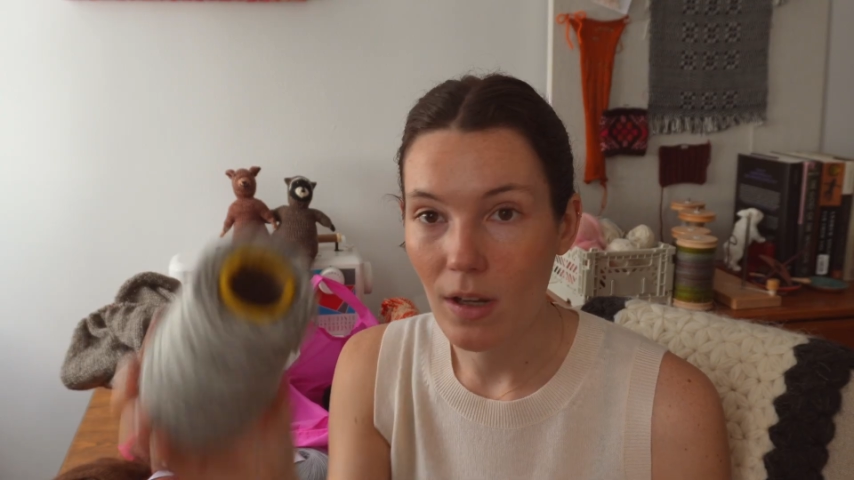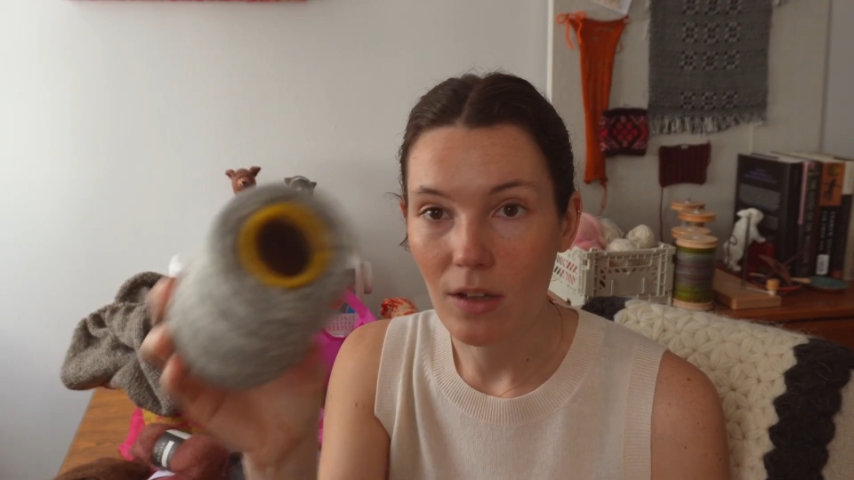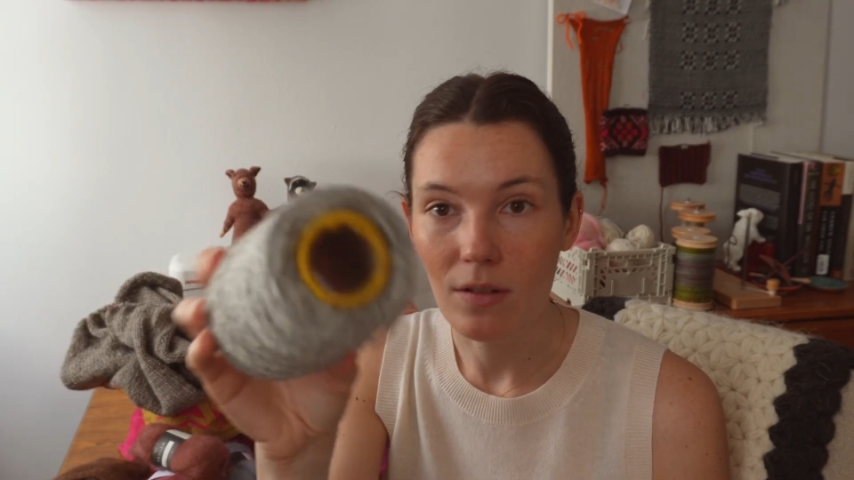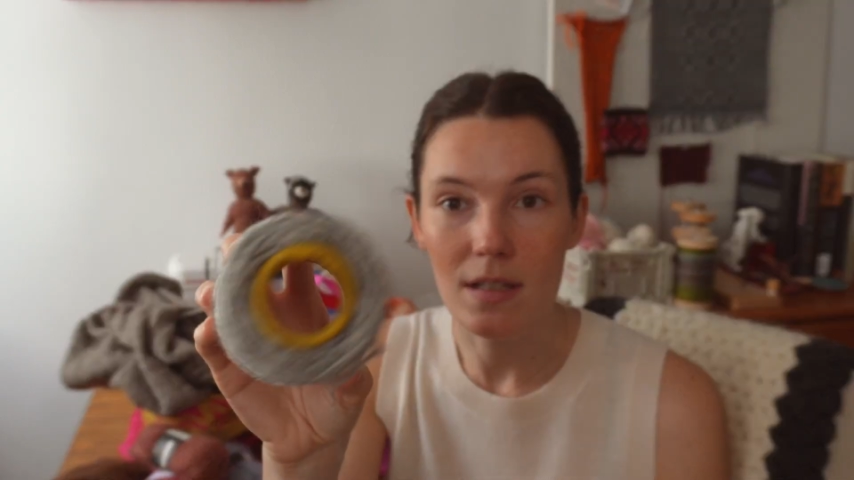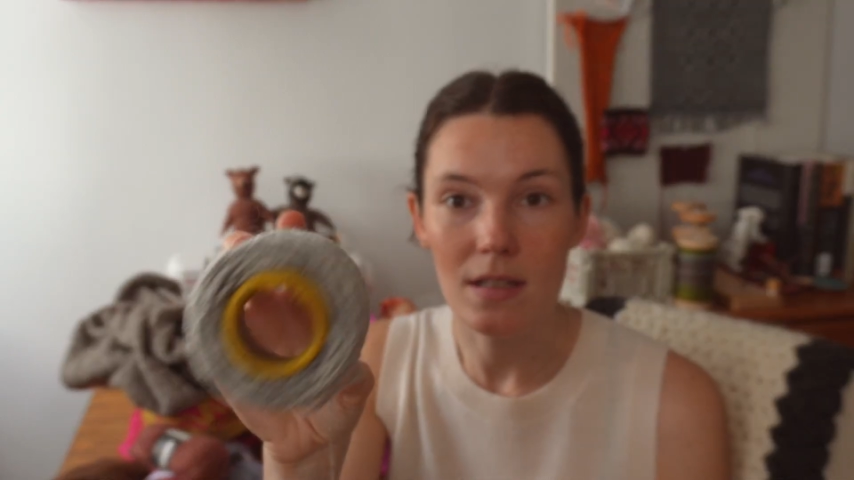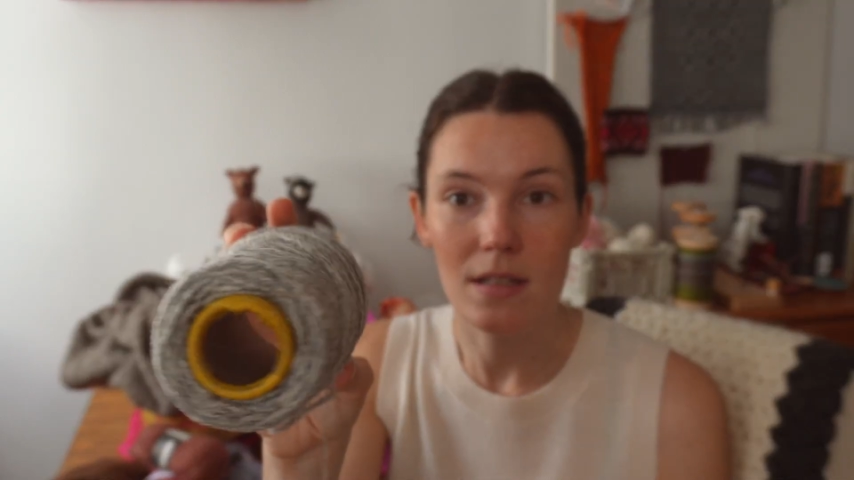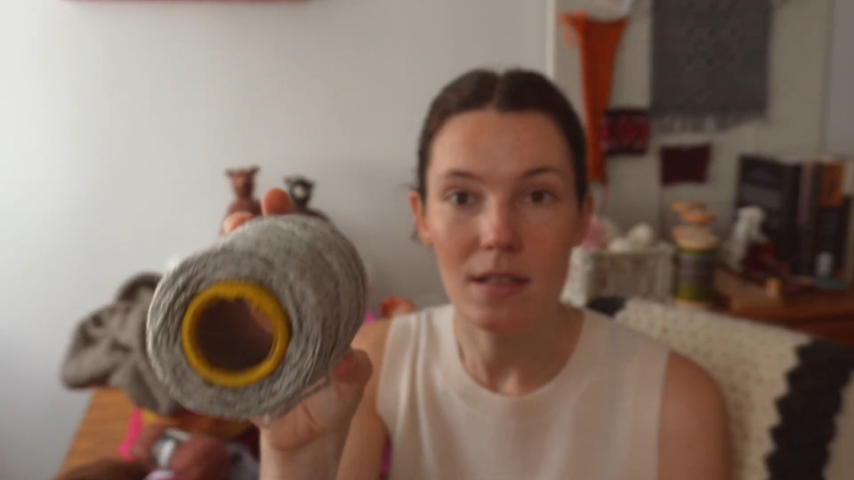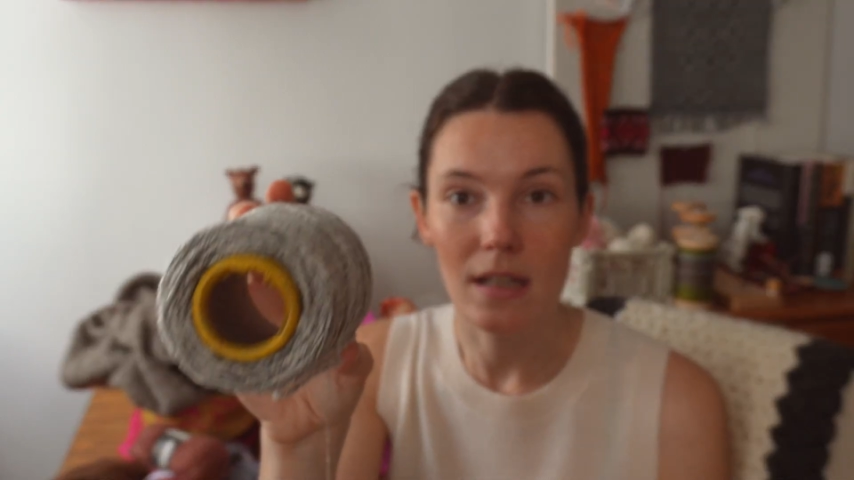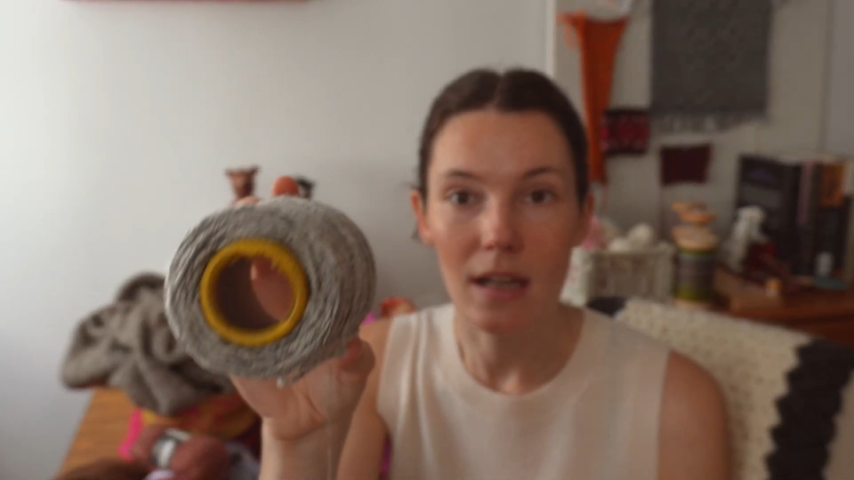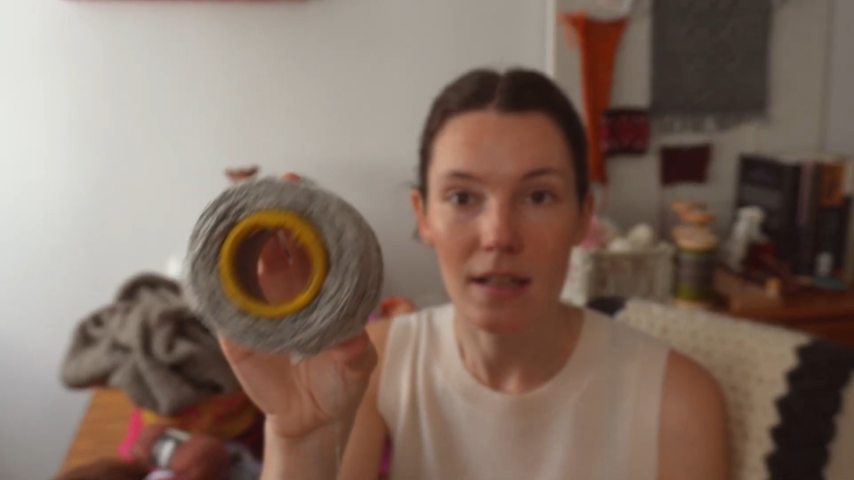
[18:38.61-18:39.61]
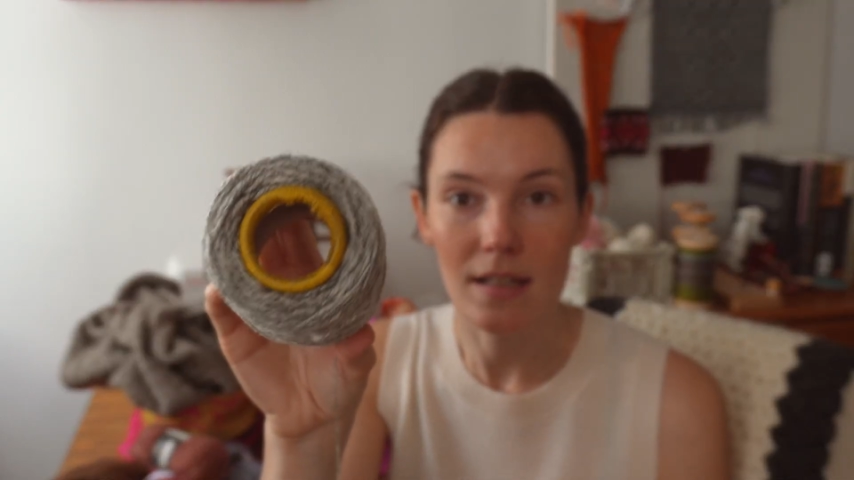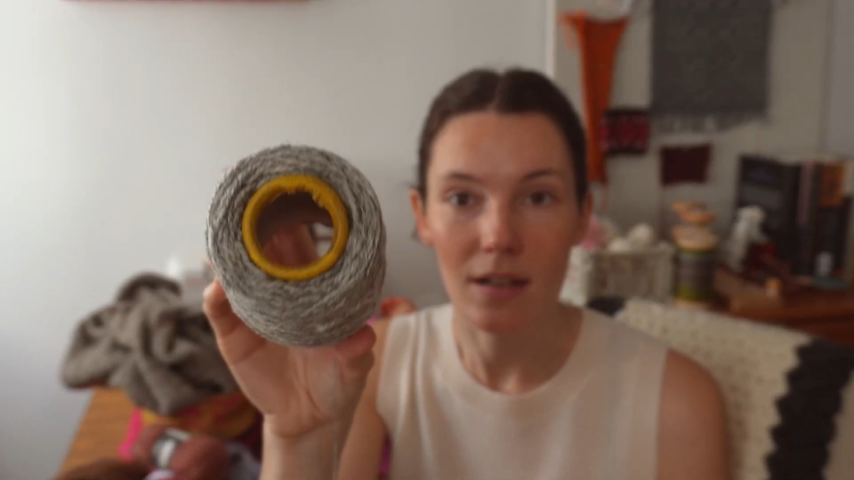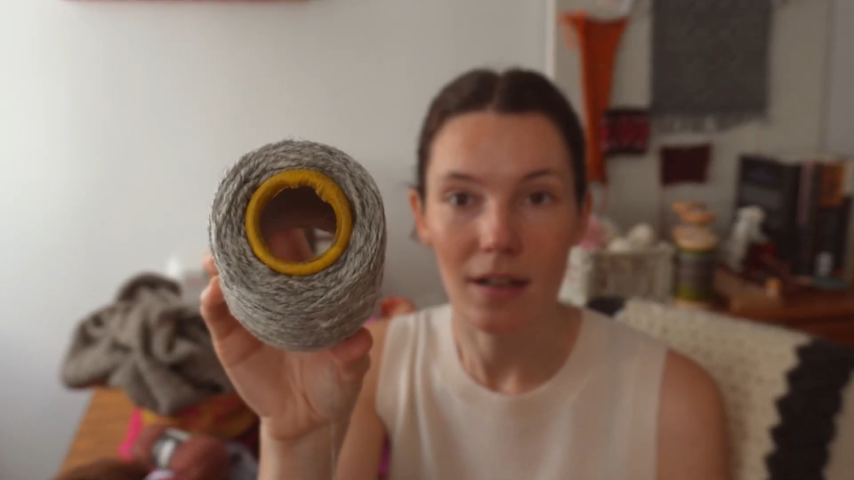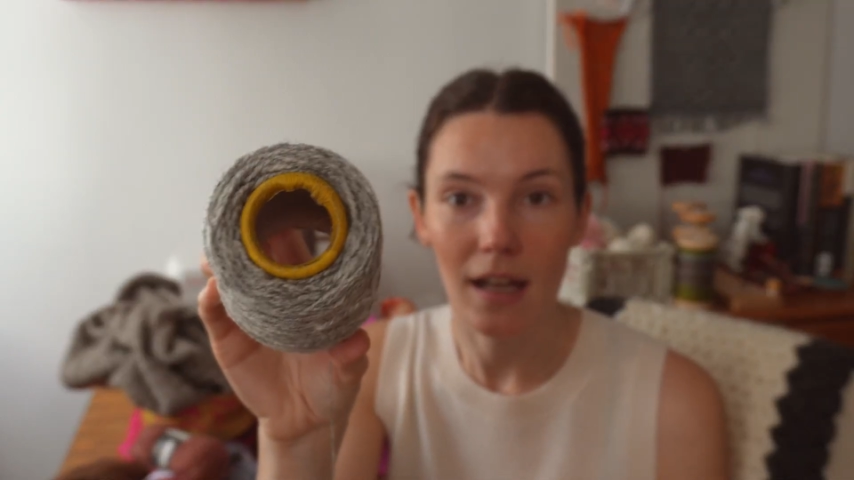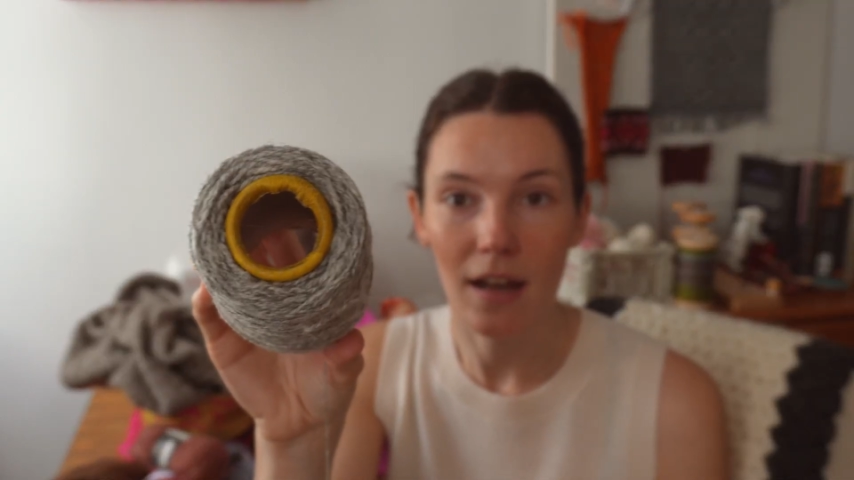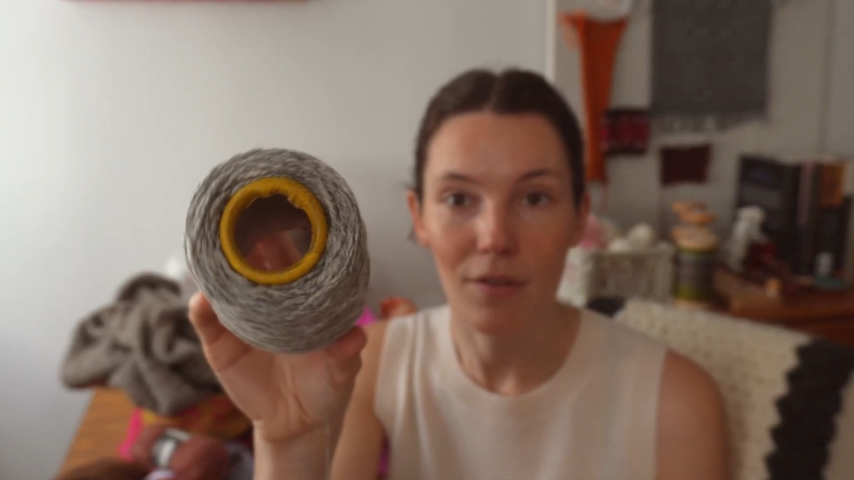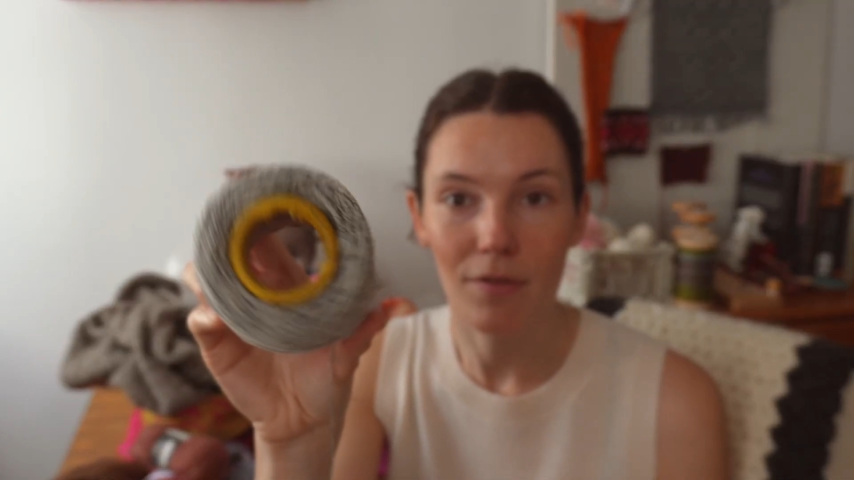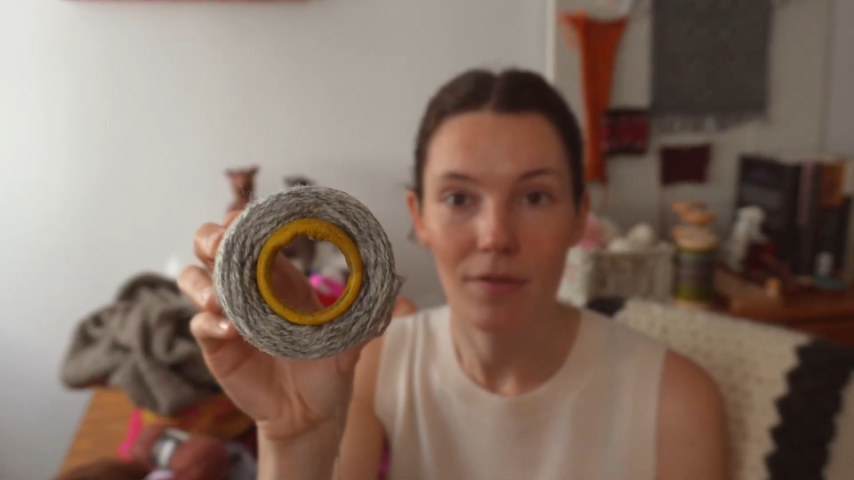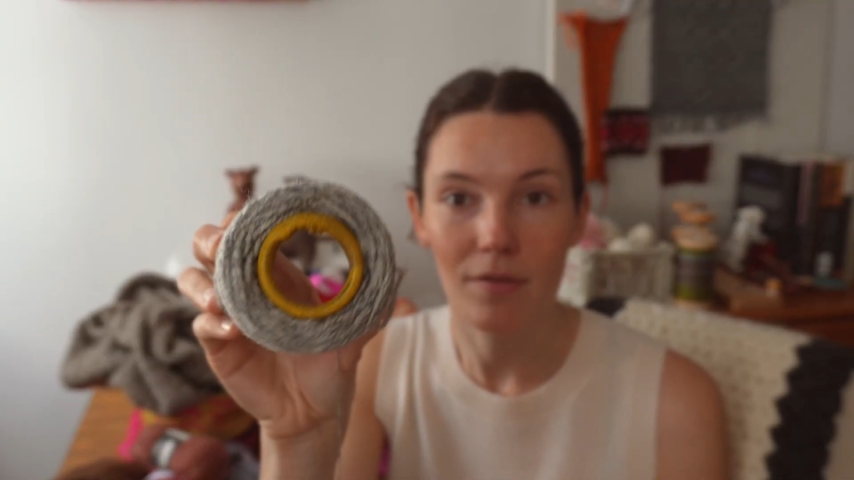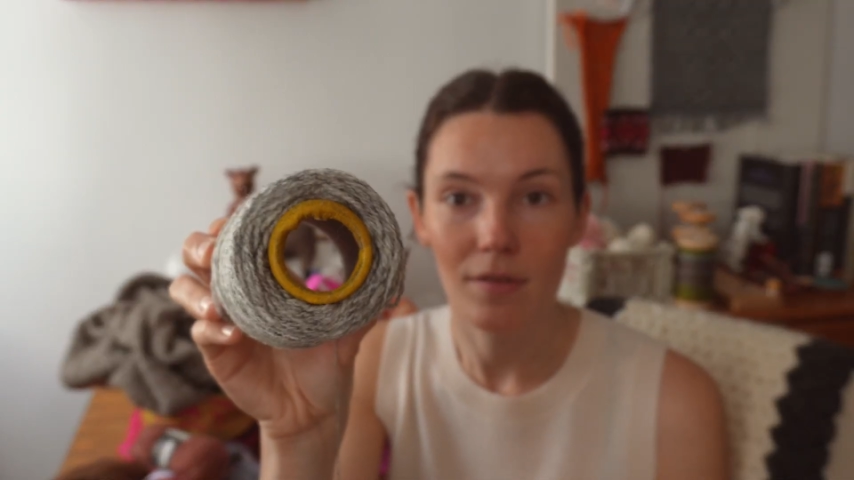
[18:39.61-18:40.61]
and you can see I still have